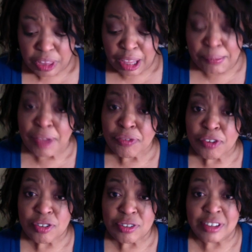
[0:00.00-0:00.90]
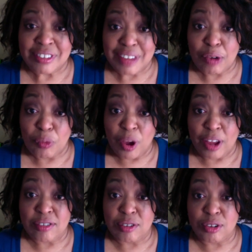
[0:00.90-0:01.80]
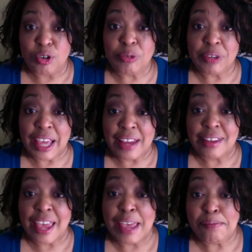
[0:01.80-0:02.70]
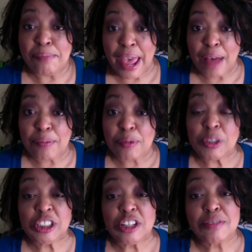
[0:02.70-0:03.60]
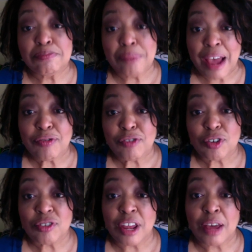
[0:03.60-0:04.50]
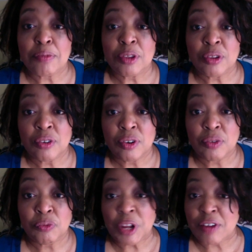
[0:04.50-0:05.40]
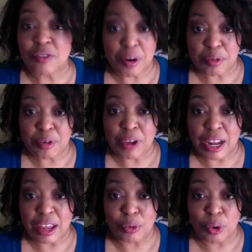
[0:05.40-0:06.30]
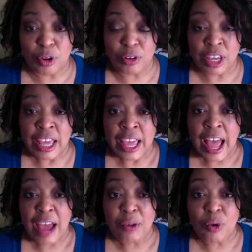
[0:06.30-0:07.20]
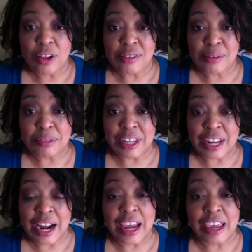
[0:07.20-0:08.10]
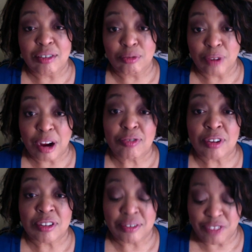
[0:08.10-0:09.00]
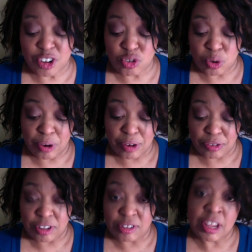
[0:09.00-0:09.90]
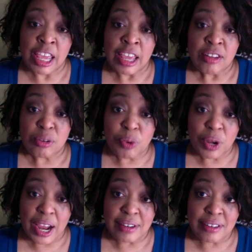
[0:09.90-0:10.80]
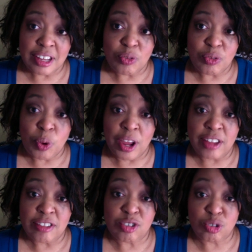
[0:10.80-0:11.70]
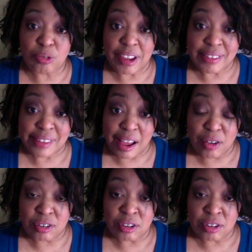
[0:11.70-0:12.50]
my first step was to create a map, which is my first step whenever I'm creating a world. I want something that I can reference, a visual reference. So what I did was trace out